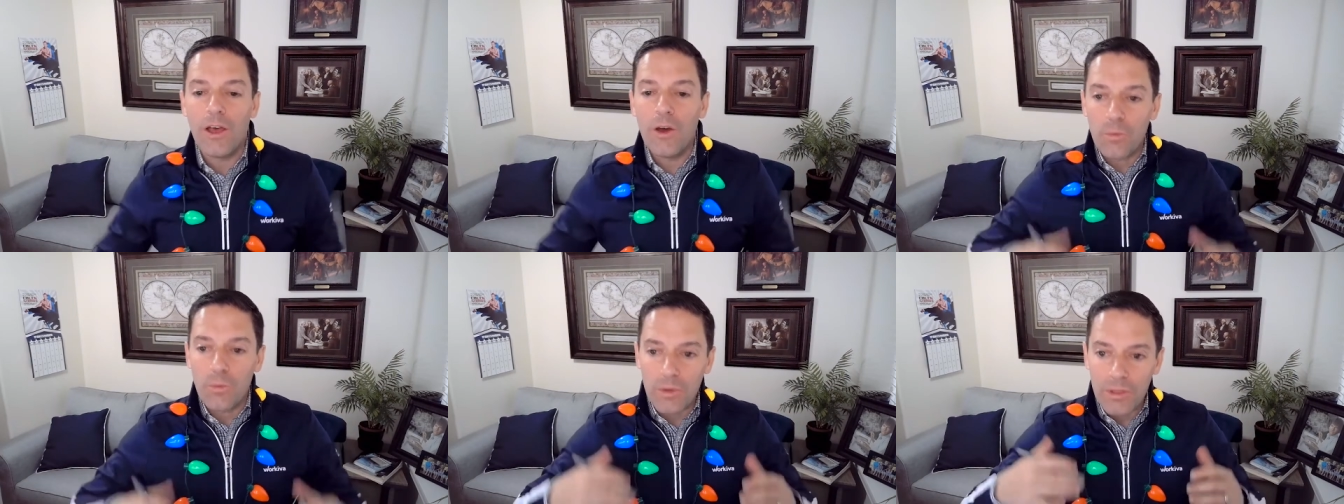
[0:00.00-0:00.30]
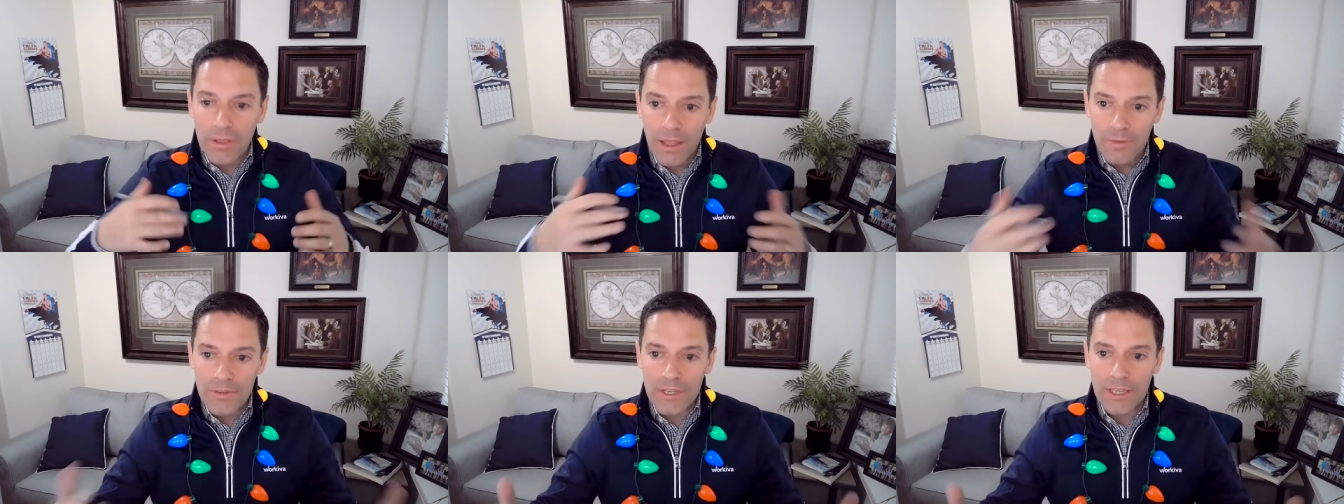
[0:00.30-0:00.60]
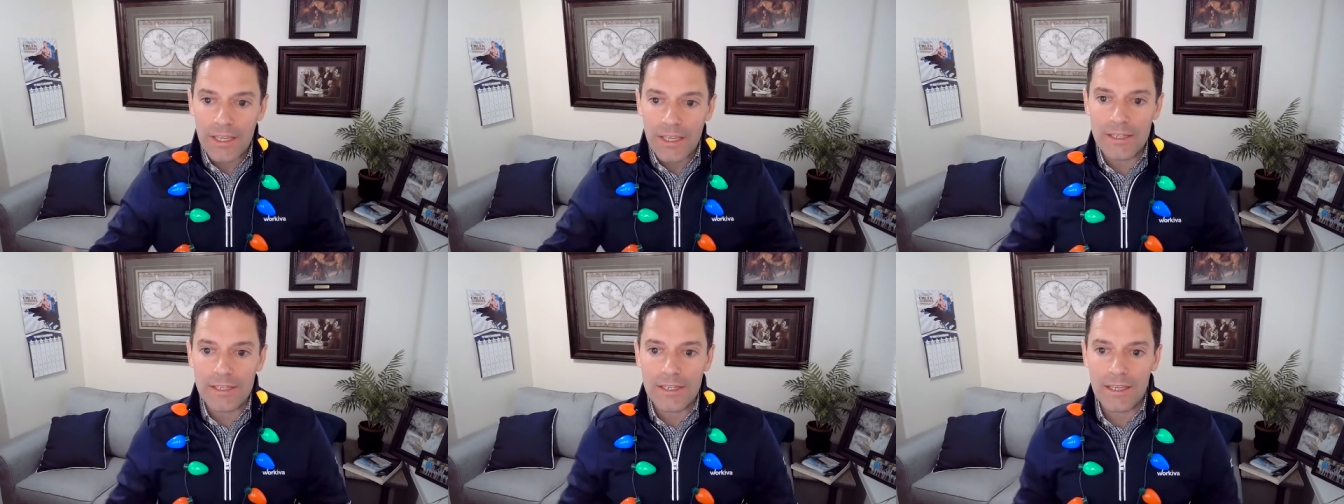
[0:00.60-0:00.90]
Would love to
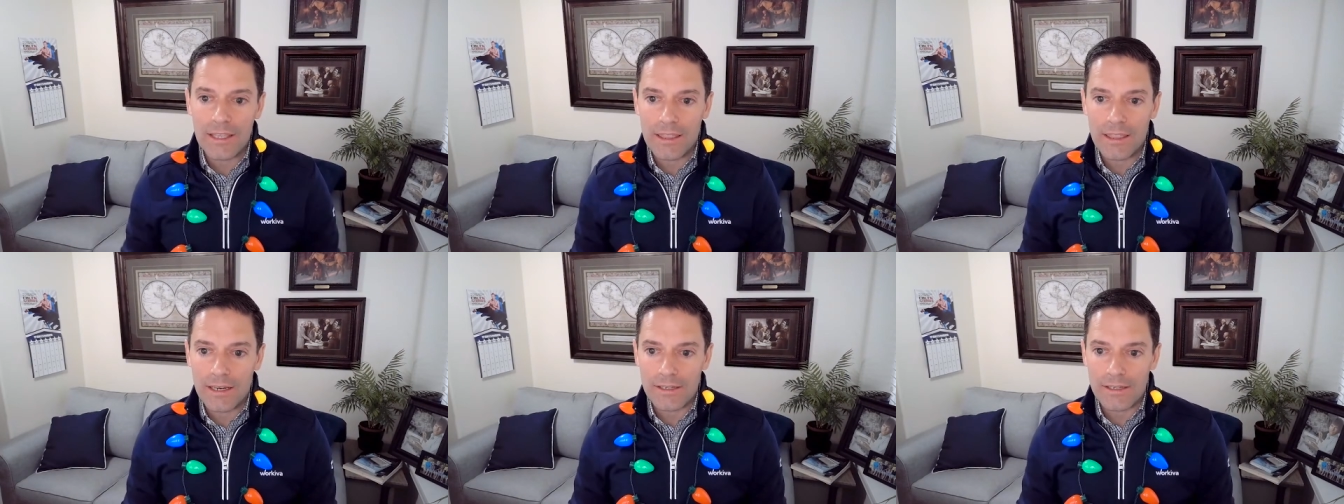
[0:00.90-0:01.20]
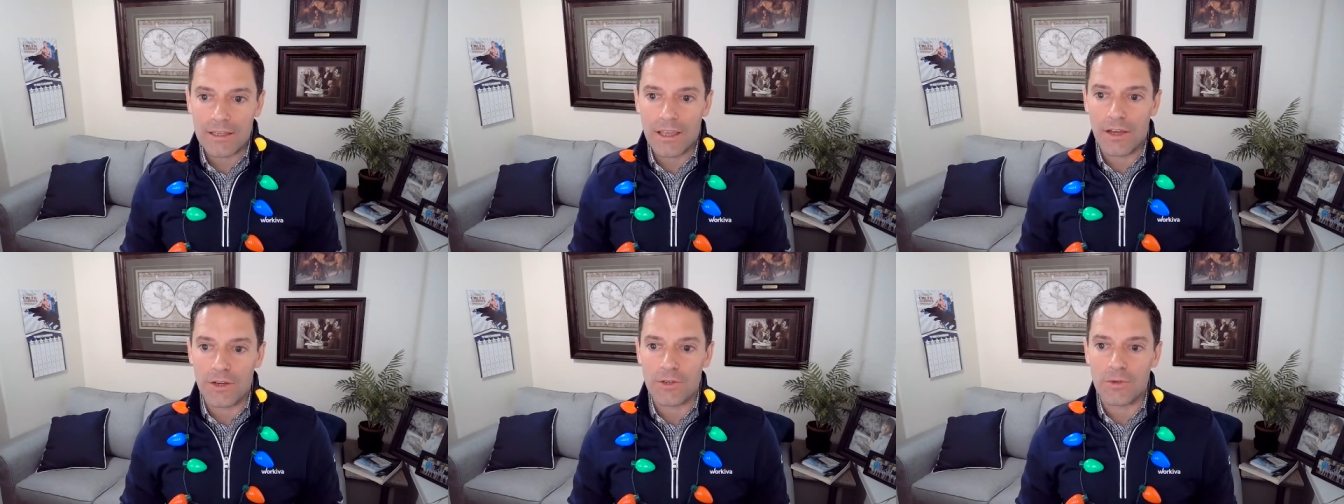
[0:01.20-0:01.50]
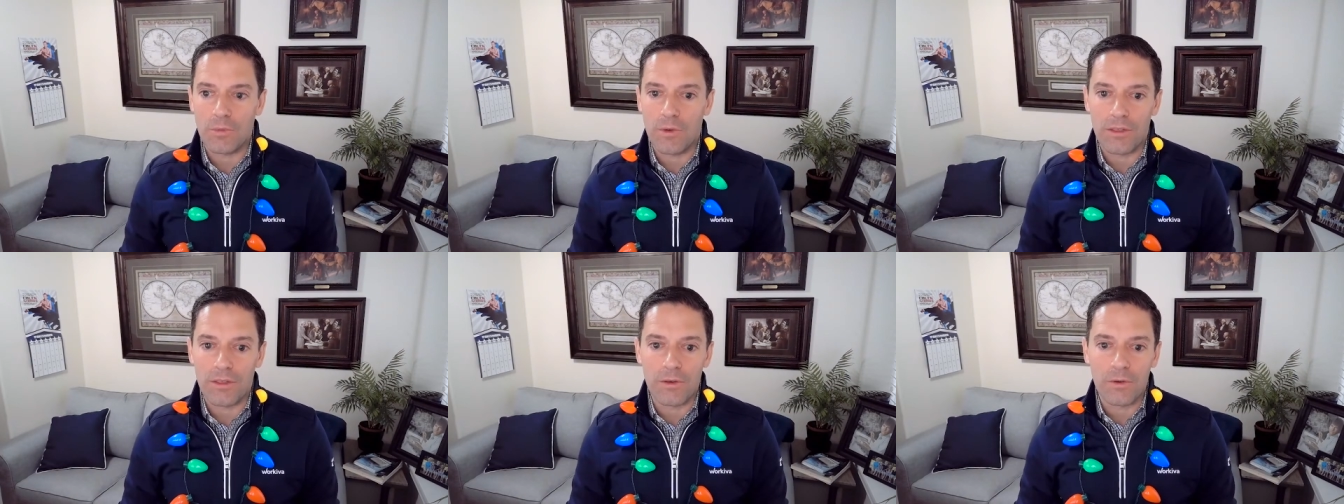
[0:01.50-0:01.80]
continue the
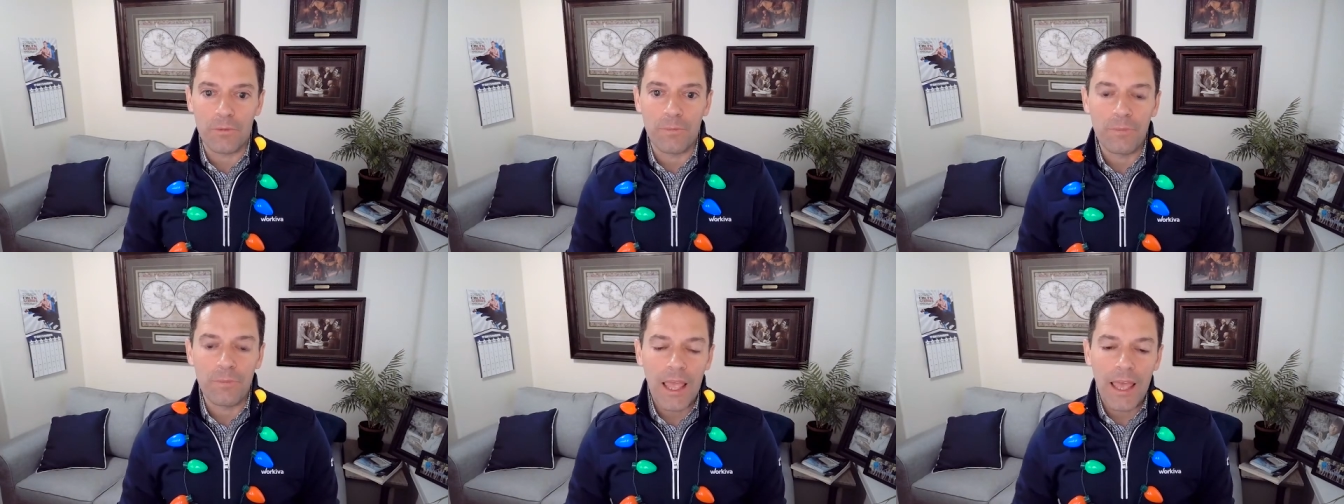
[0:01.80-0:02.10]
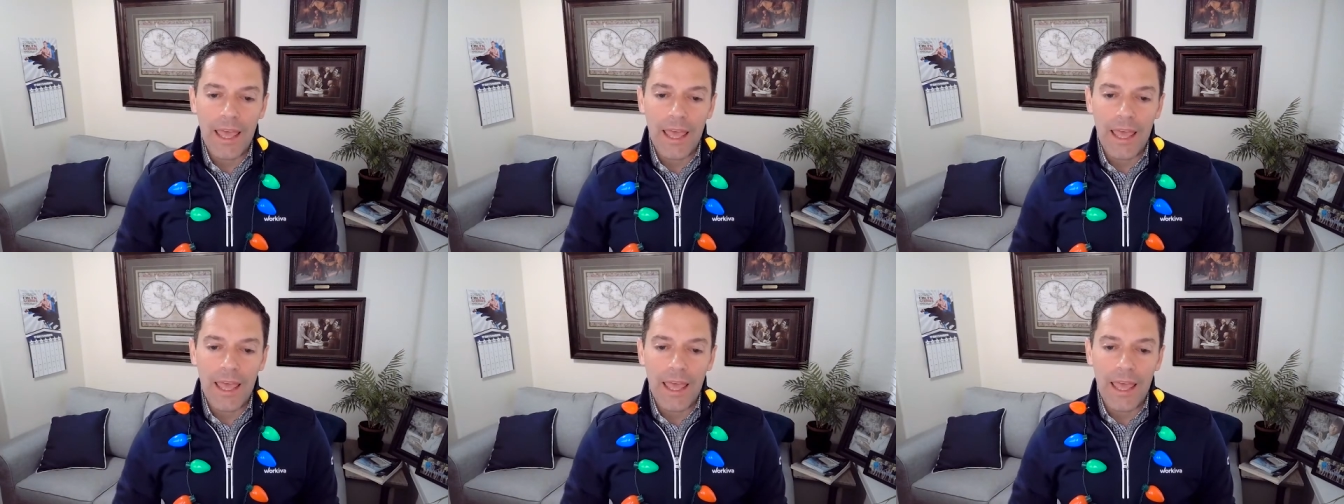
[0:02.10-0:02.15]
discussion with you.